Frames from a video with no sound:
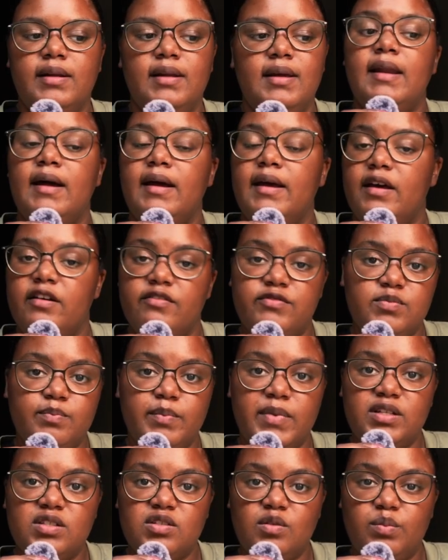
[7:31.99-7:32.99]
and I have
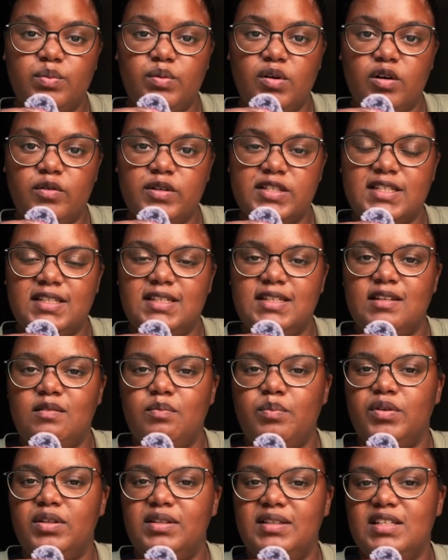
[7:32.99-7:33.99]
made some progress in it,
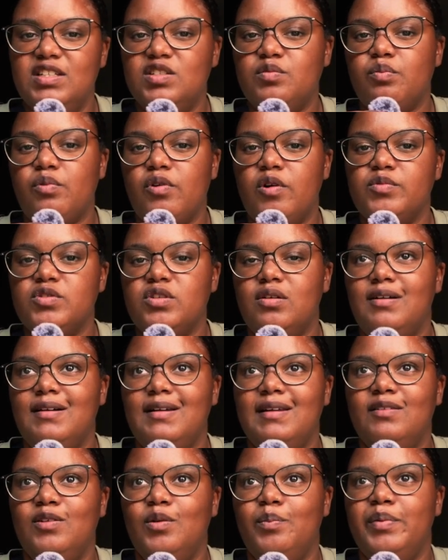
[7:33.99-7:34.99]
but these prompts are a
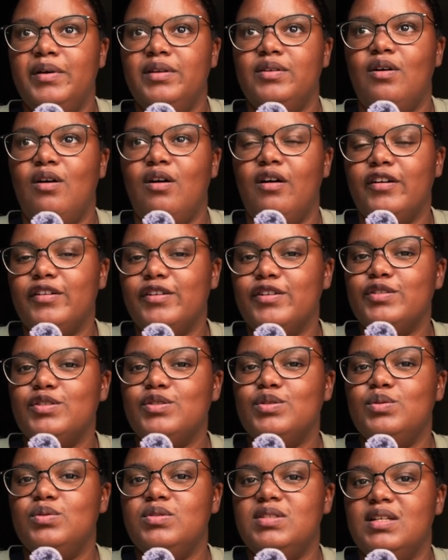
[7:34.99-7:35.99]
little bit harder
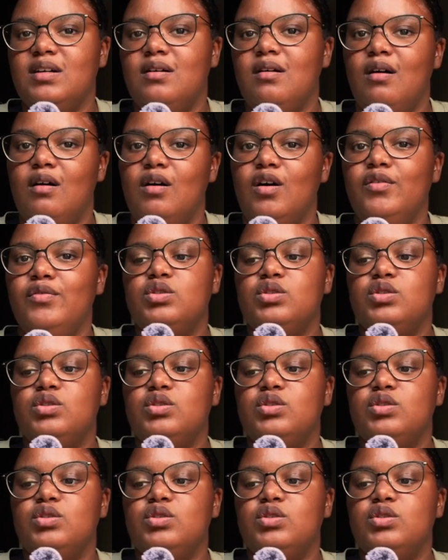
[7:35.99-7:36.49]
to tick off,